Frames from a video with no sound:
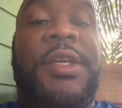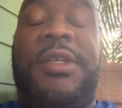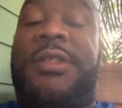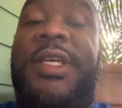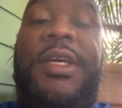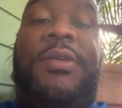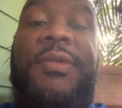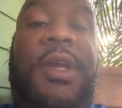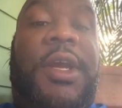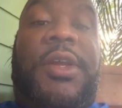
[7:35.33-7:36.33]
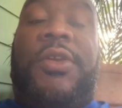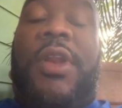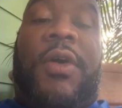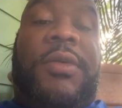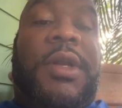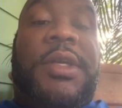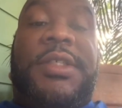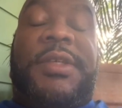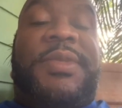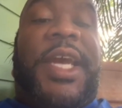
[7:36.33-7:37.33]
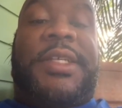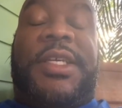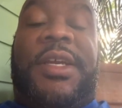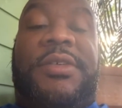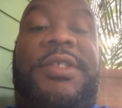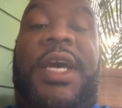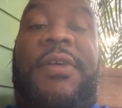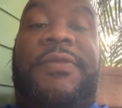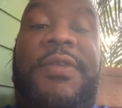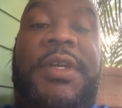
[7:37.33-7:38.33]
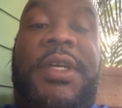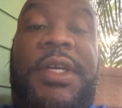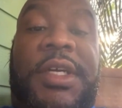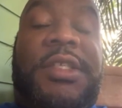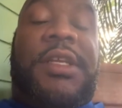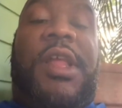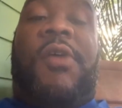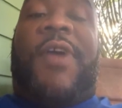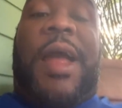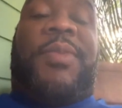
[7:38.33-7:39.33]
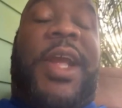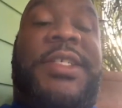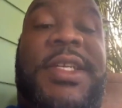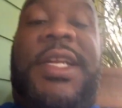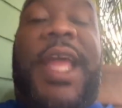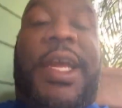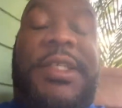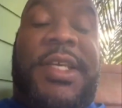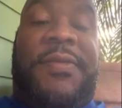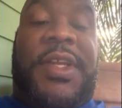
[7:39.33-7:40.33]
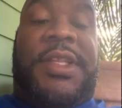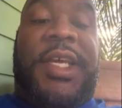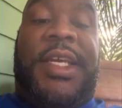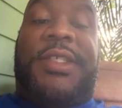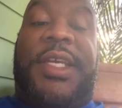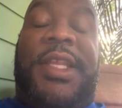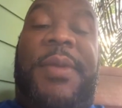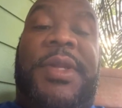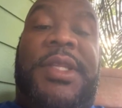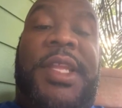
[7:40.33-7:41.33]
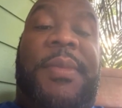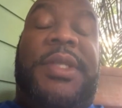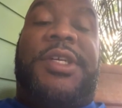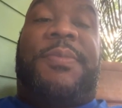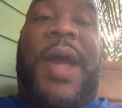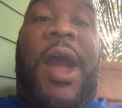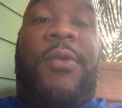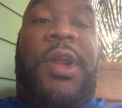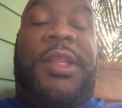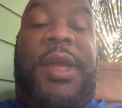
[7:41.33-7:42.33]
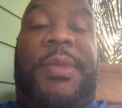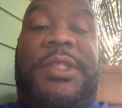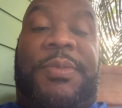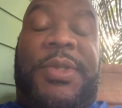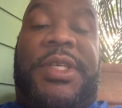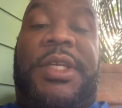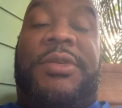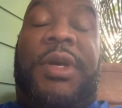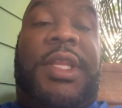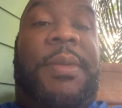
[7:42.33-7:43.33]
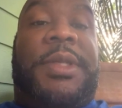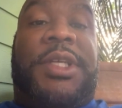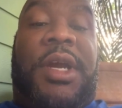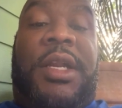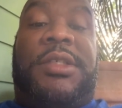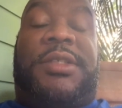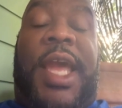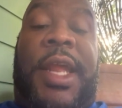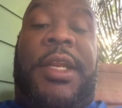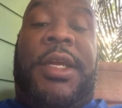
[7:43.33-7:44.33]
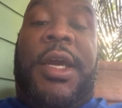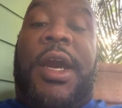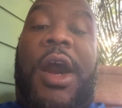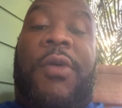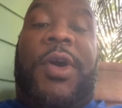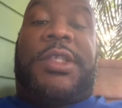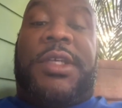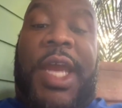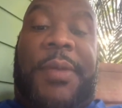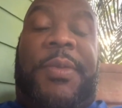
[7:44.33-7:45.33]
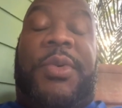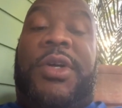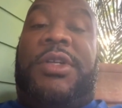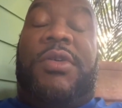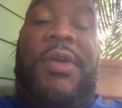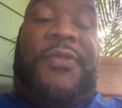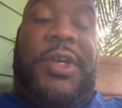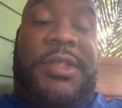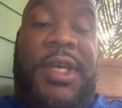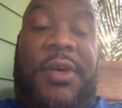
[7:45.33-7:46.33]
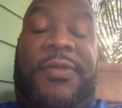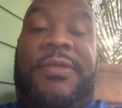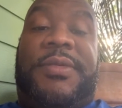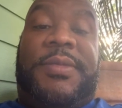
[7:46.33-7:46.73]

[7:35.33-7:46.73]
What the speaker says: You're still, subjecting yourself to low vibration and negativity, things that limit your power and limit your potential and limit your understanding of what you're capable of doing for yourself.